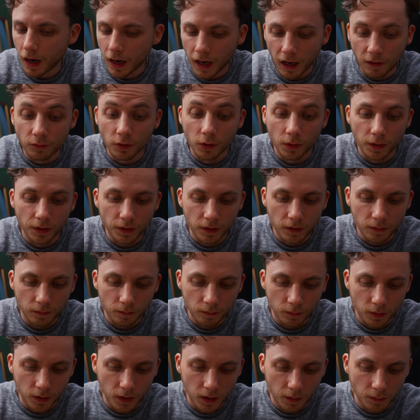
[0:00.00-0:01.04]
have no idea,
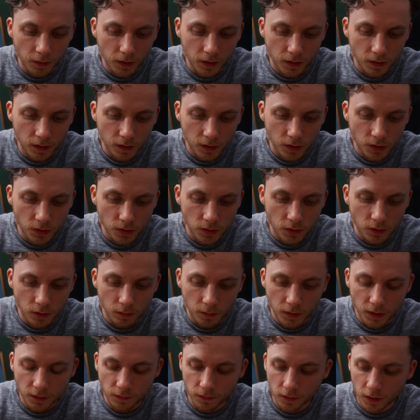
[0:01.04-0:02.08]
but I'm going to assume
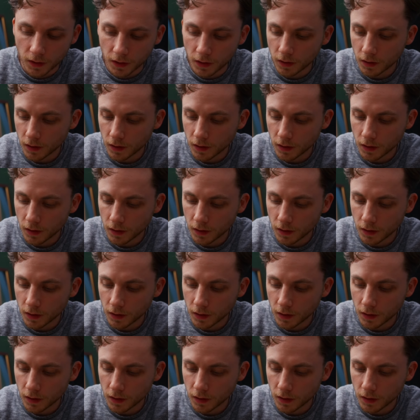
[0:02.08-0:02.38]
it's fine.